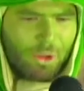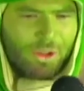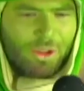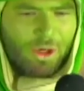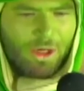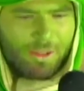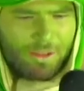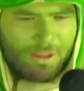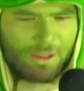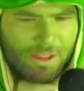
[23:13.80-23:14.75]
putting
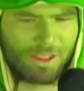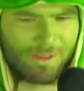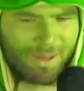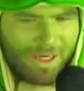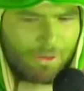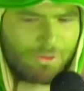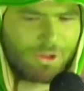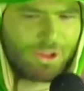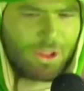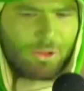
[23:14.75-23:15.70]
on my own
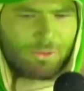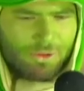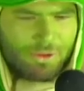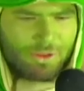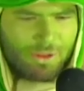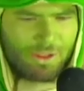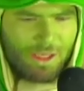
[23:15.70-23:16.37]
shows.